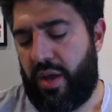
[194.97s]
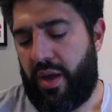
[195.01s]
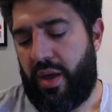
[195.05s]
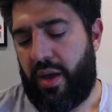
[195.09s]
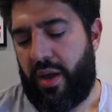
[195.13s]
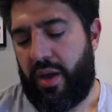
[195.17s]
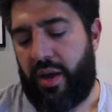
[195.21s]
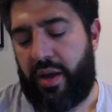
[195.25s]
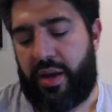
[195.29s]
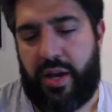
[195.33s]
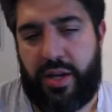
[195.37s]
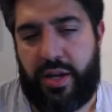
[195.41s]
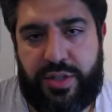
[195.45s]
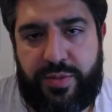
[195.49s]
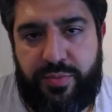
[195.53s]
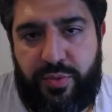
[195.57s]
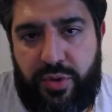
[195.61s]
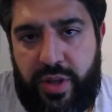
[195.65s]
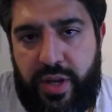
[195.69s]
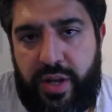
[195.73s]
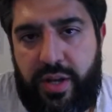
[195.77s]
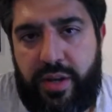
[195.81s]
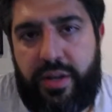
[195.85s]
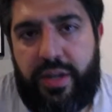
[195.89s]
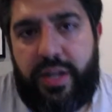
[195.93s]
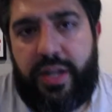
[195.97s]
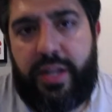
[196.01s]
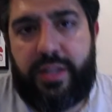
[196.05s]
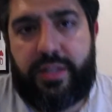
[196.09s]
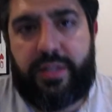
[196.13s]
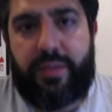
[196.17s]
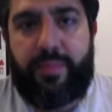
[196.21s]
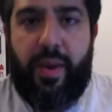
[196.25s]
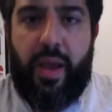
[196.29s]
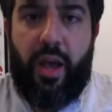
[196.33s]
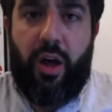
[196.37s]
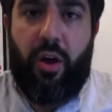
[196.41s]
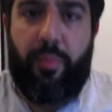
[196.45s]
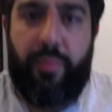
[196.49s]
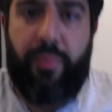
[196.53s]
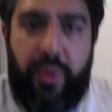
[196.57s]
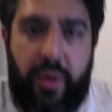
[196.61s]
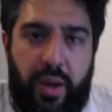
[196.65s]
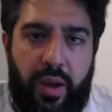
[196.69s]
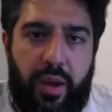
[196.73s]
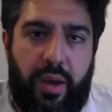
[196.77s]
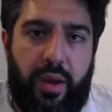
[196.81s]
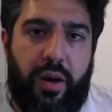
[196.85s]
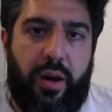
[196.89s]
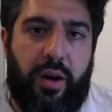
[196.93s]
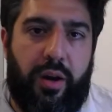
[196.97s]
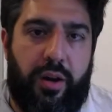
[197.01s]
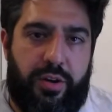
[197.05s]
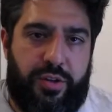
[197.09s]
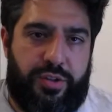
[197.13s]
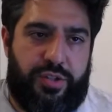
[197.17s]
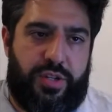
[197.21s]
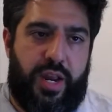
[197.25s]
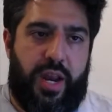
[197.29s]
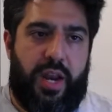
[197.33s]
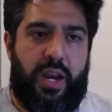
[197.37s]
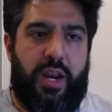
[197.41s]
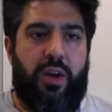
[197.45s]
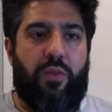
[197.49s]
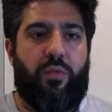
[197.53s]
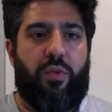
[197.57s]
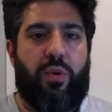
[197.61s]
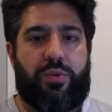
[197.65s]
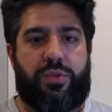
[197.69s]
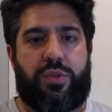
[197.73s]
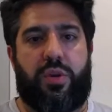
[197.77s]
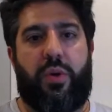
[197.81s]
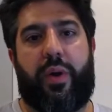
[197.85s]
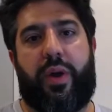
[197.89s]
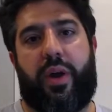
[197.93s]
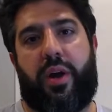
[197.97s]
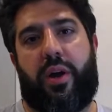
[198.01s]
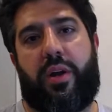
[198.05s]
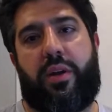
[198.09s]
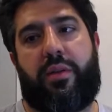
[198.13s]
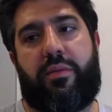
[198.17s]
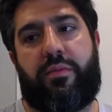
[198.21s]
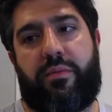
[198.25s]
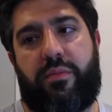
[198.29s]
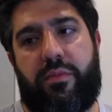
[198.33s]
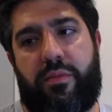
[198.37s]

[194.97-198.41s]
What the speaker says: a customer that needed some help understanding what was going on,